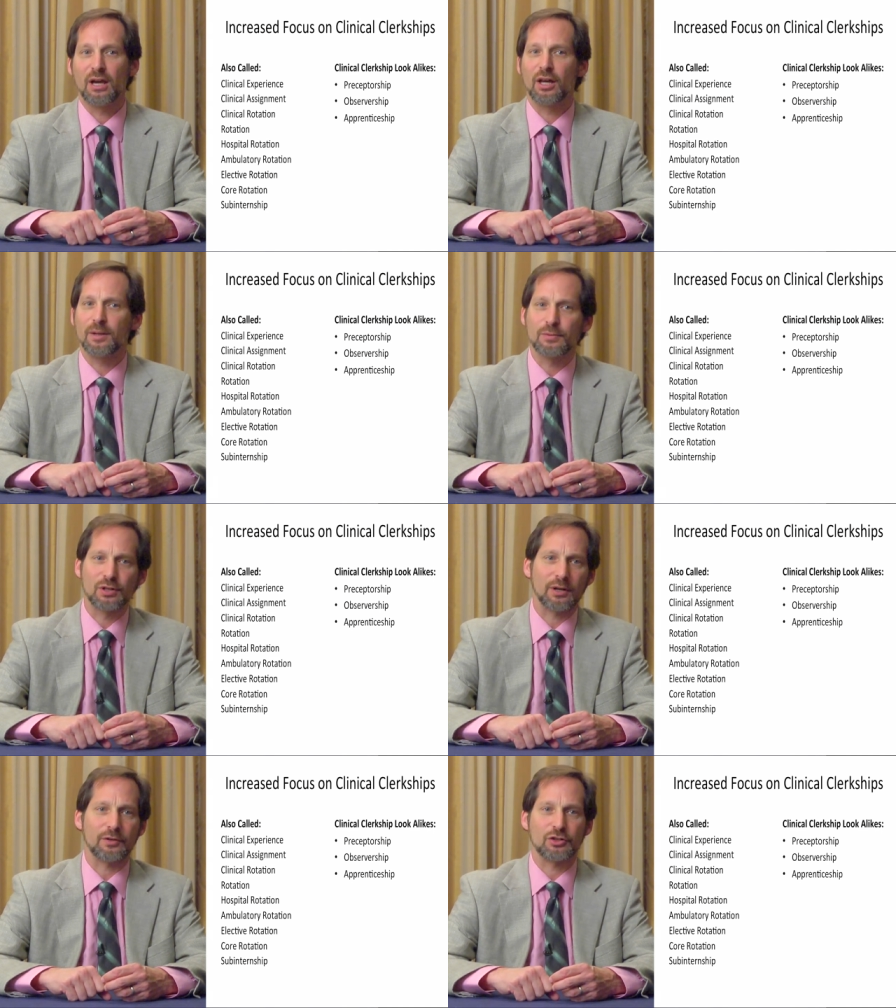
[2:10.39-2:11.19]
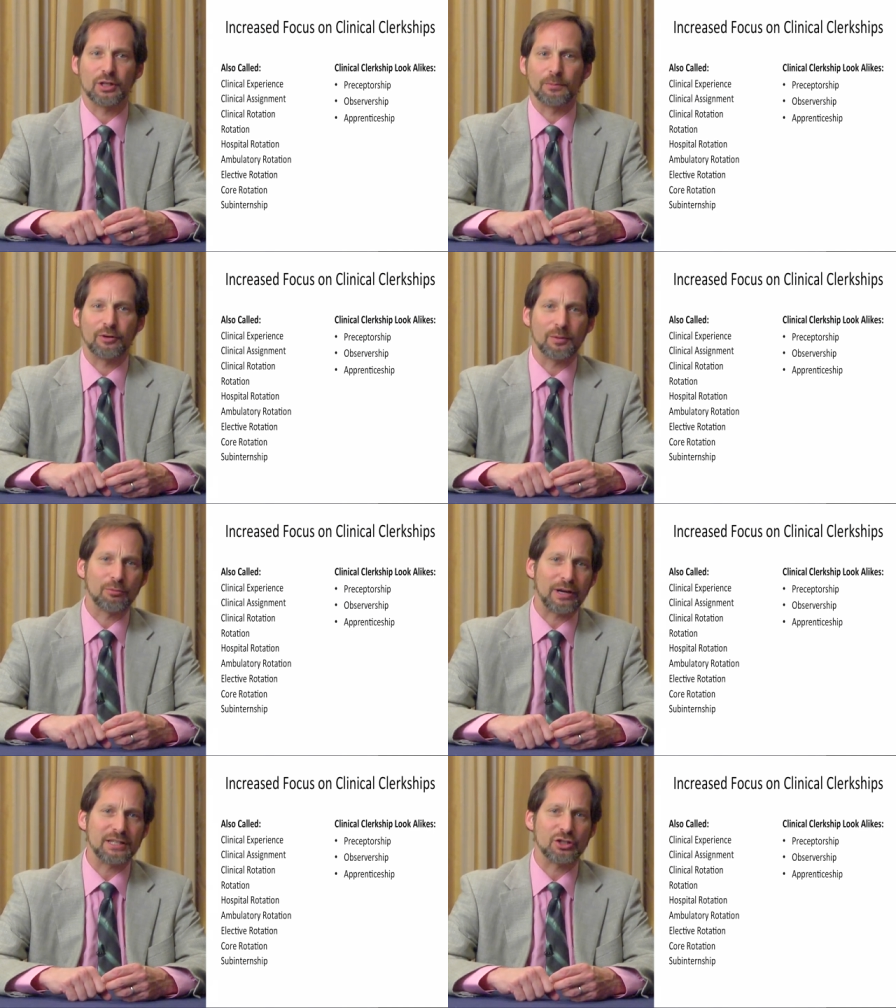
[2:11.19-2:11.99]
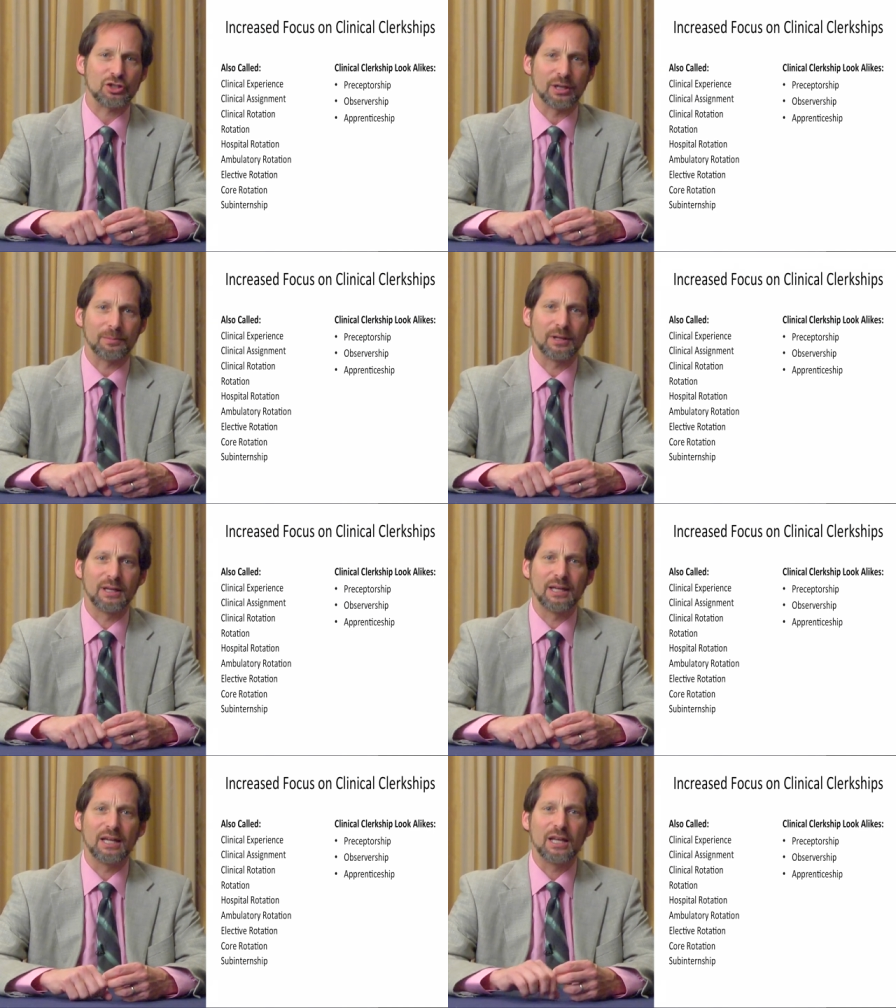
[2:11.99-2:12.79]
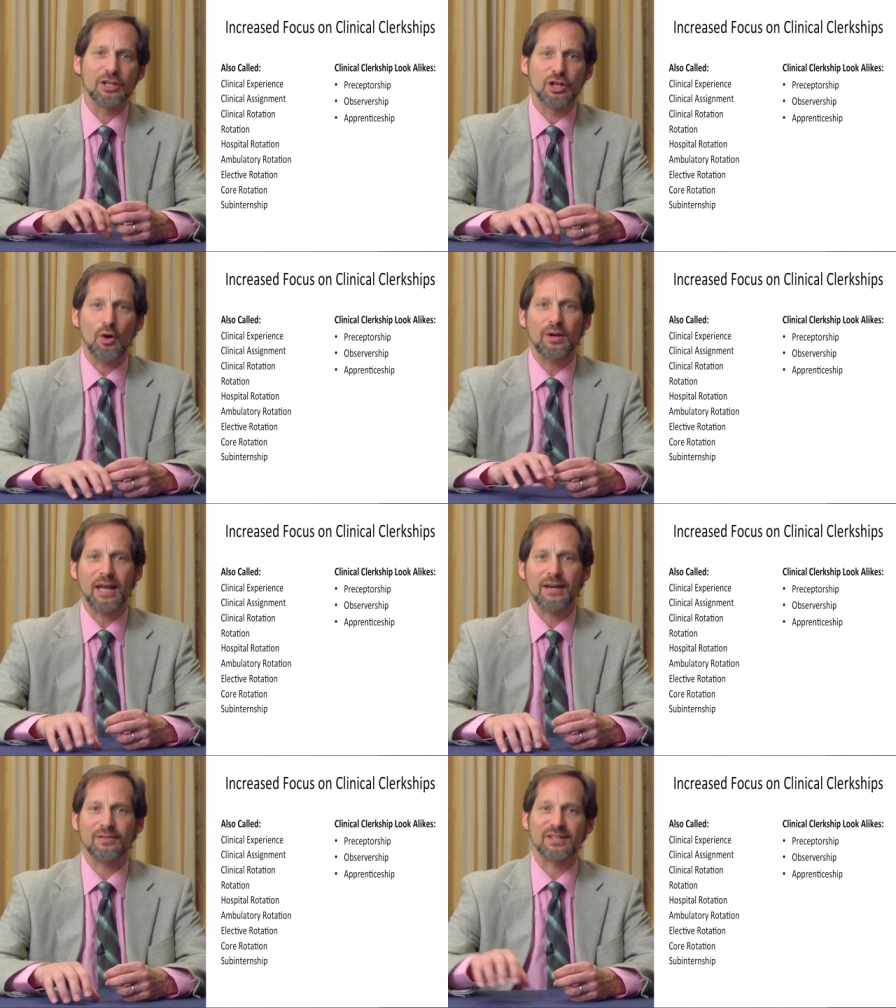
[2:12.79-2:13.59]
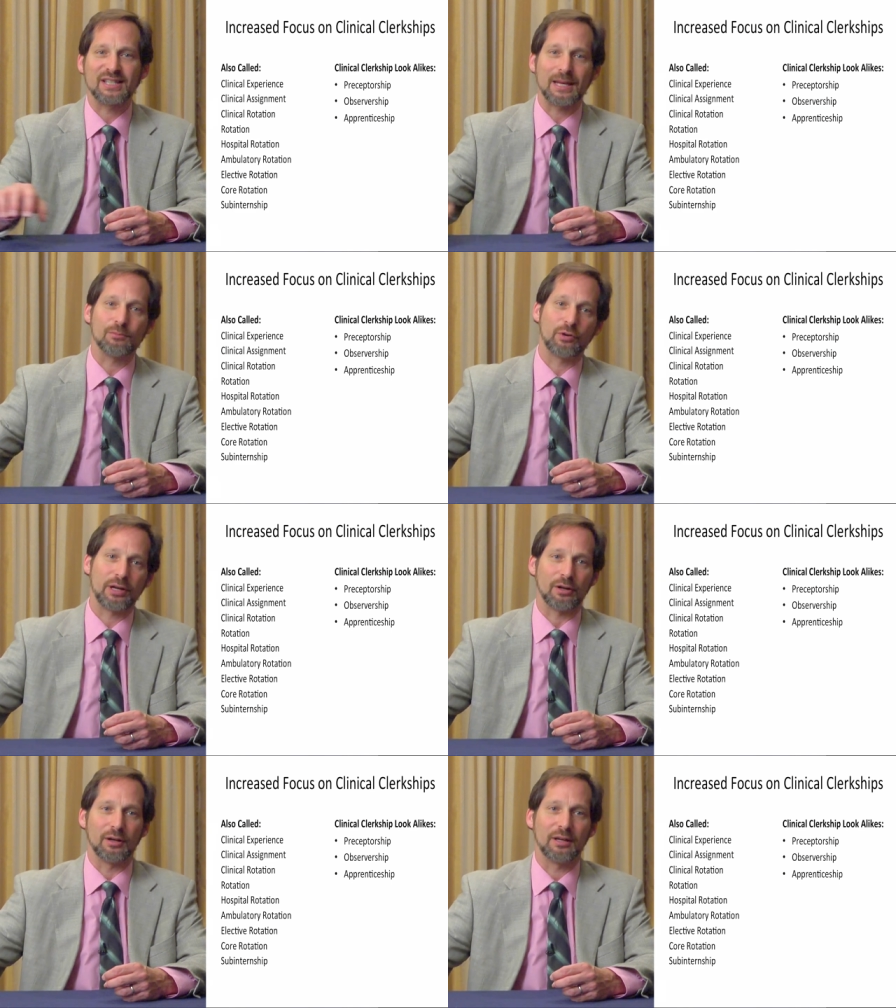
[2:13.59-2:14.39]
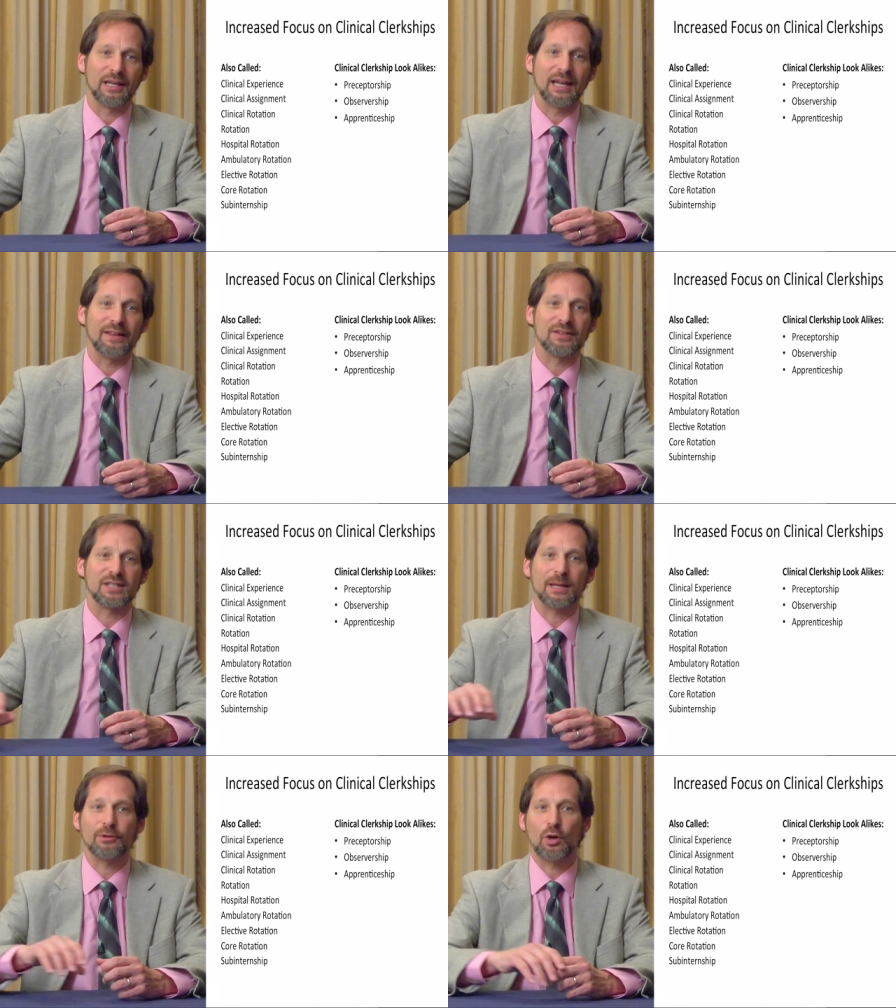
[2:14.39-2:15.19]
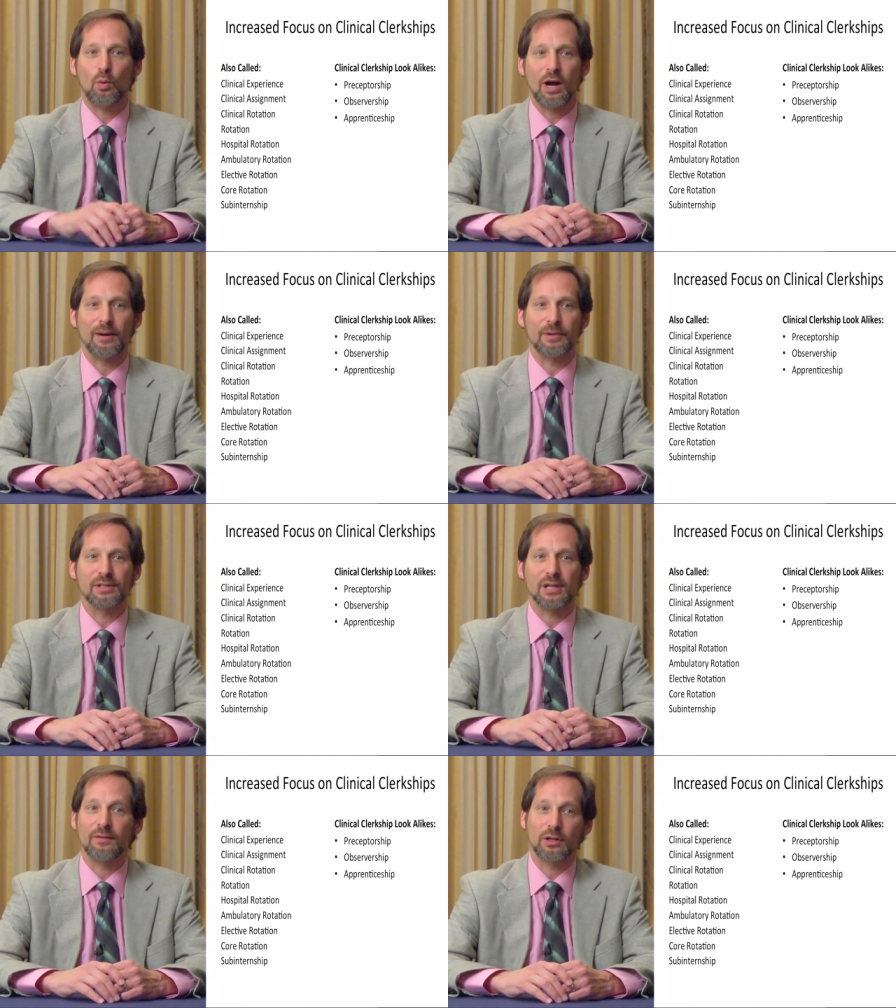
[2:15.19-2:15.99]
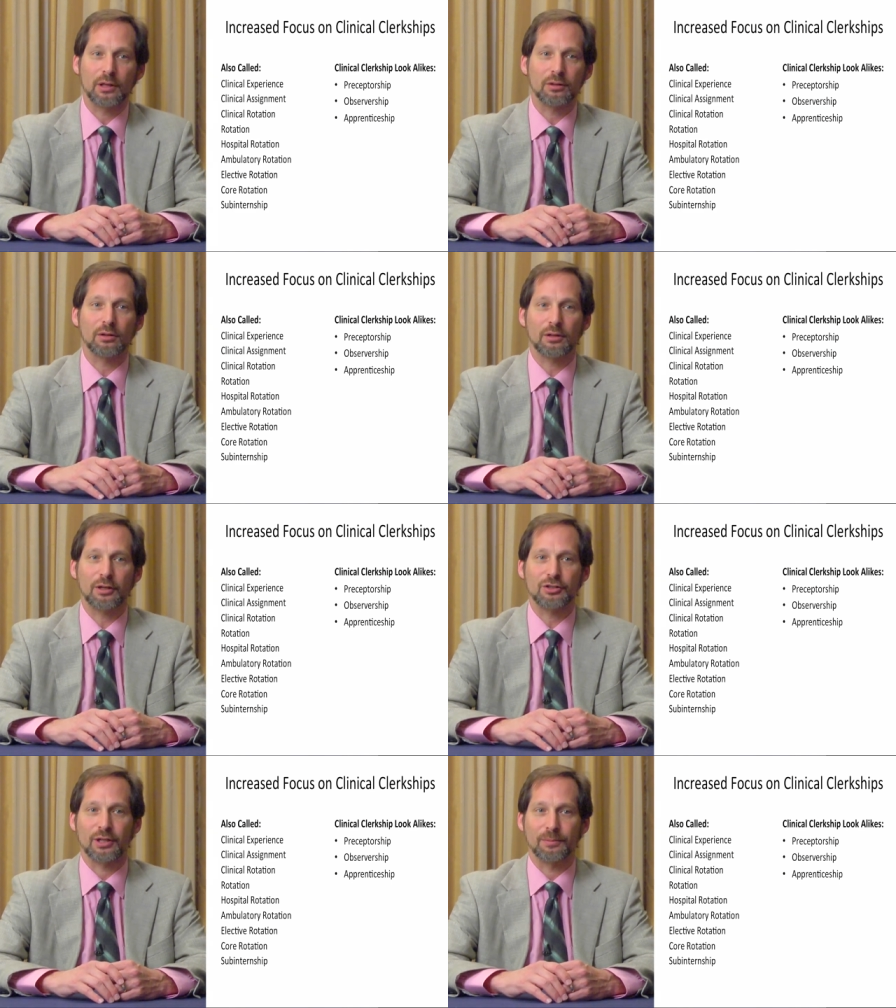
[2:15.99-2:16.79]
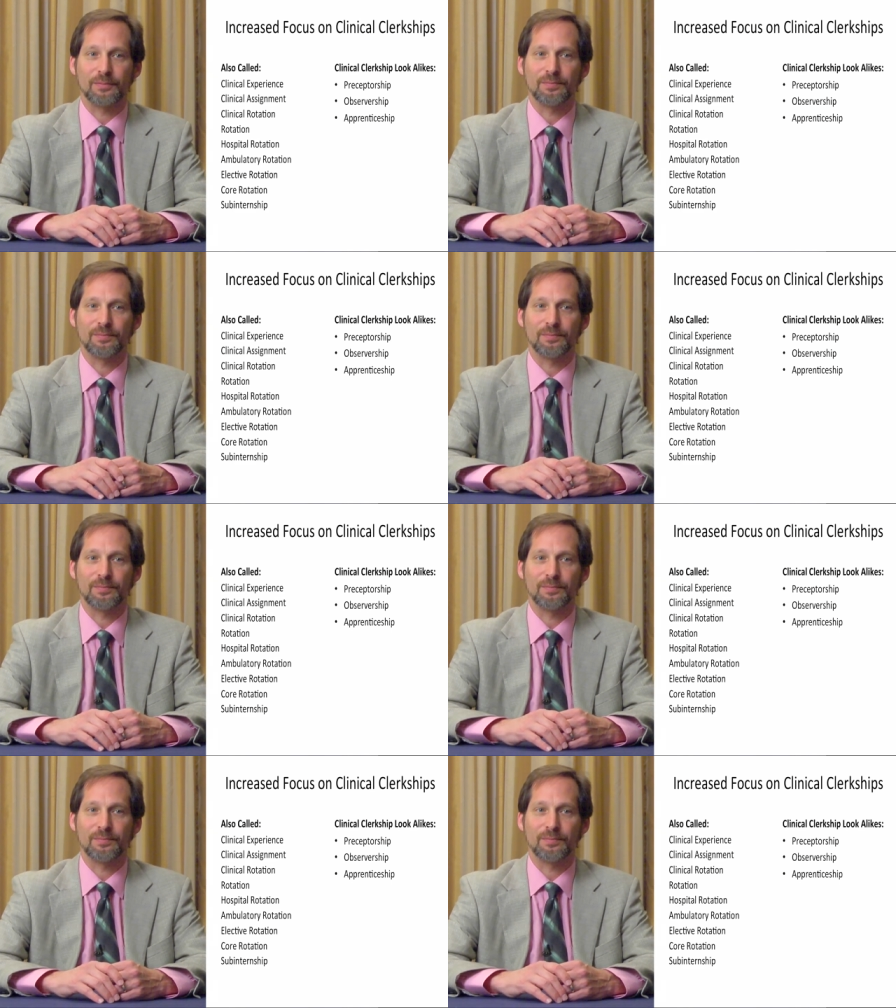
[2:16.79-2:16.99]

An observership or an apprenticeship don't have the same rigor and the same requirements of a clinical clerkship